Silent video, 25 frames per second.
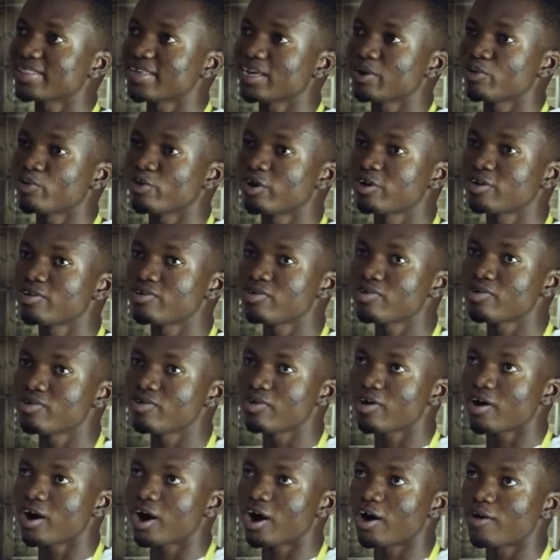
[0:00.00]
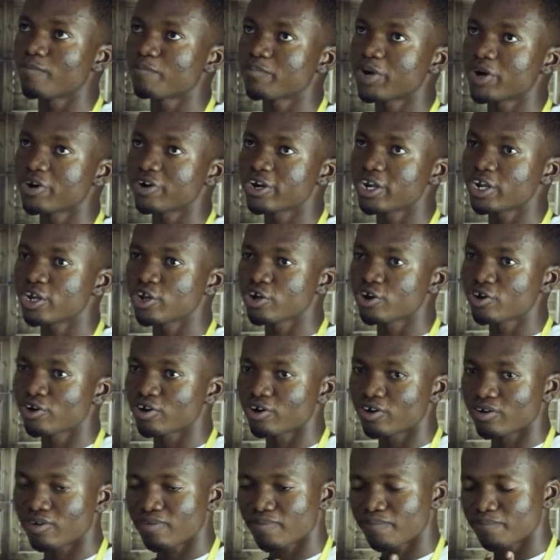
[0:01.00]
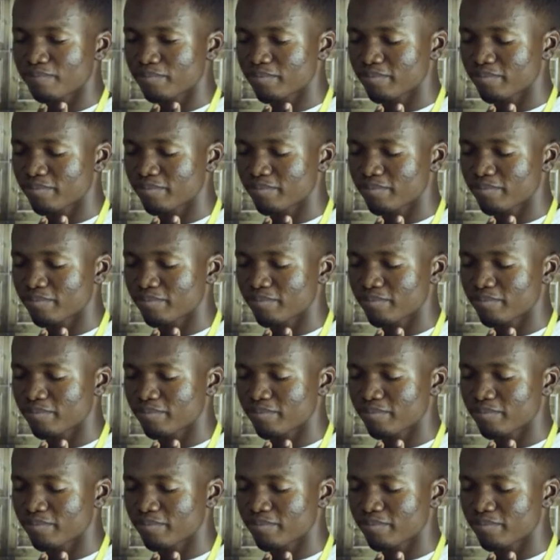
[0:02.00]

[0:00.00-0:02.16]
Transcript: Then when you marry your